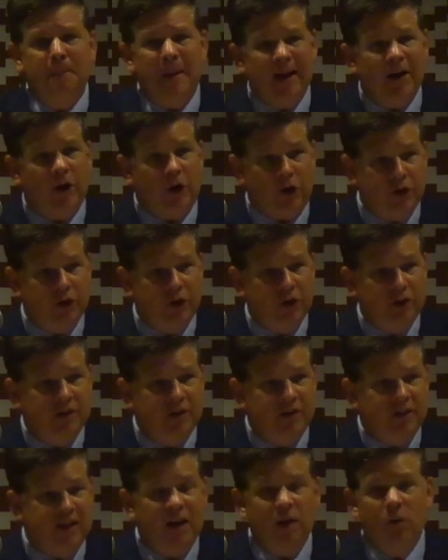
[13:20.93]
better
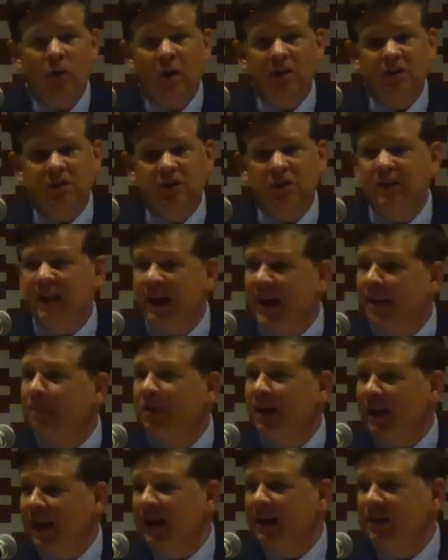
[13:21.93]
that he wants to take
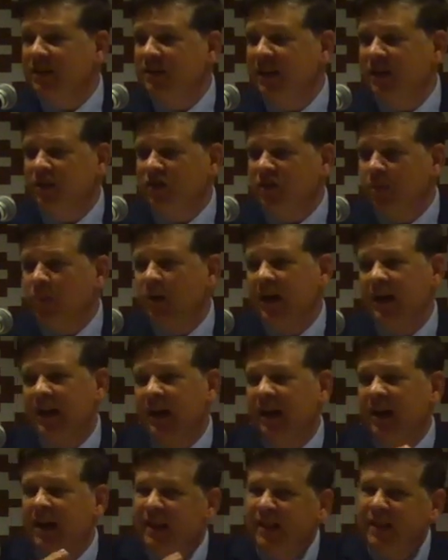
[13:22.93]
place. There's someone
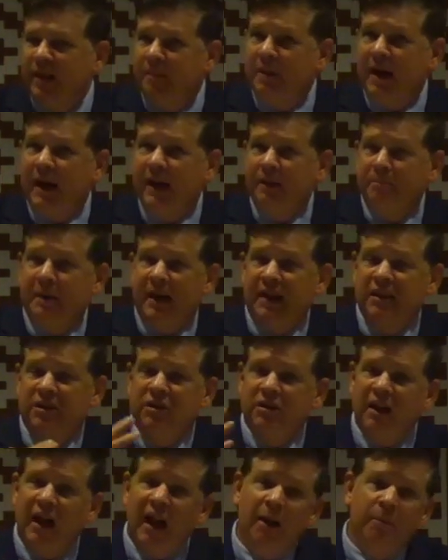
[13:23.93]
that by
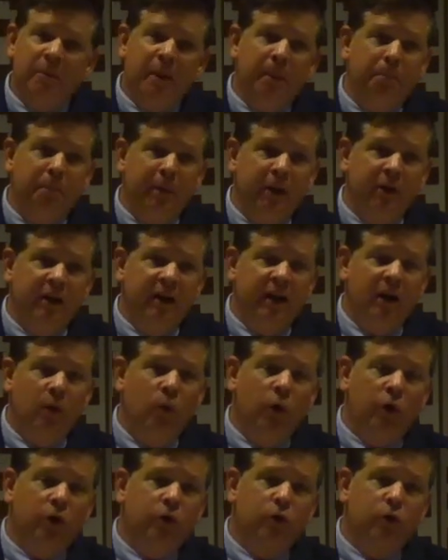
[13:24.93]
Solomon building it will